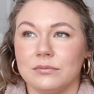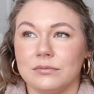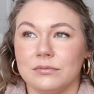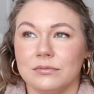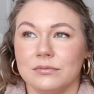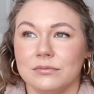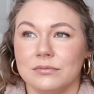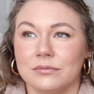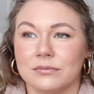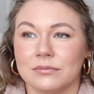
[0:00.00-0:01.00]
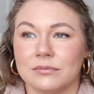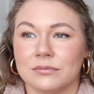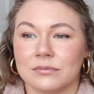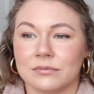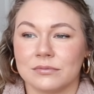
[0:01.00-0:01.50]

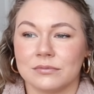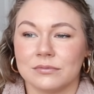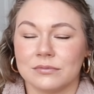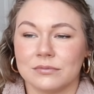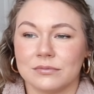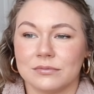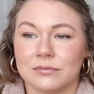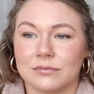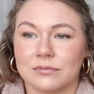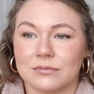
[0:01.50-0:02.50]
This person isn't speaking.